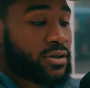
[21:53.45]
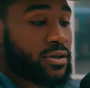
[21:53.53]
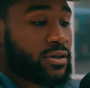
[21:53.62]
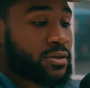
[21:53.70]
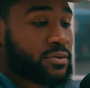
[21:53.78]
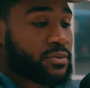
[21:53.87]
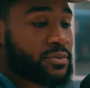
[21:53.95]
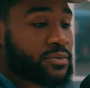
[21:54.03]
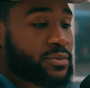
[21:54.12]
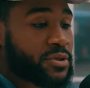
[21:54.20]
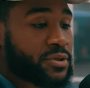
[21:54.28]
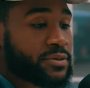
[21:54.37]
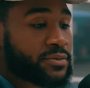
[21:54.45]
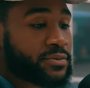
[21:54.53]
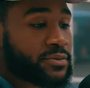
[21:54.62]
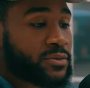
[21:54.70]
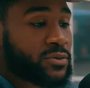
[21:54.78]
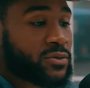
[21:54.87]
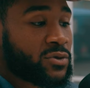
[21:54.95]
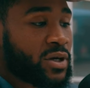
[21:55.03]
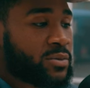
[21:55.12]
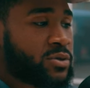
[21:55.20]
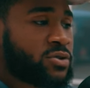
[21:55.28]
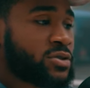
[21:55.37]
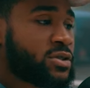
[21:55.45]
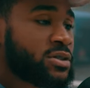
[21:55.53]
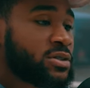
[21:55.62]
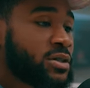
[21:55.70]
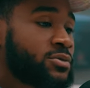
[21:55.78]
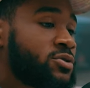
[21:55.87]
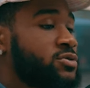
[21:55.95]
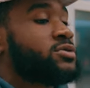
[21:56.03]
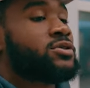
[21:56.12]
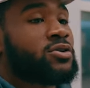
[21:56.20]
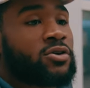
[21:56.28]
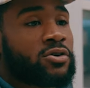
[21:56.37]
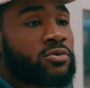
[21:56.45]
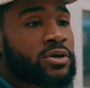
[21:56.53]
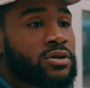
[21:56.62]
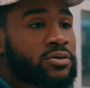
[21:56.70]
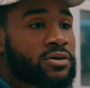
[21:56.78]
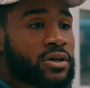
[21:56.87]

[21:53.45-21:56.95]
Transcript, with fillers: And, but. I'm used to I'm used to the hard way though.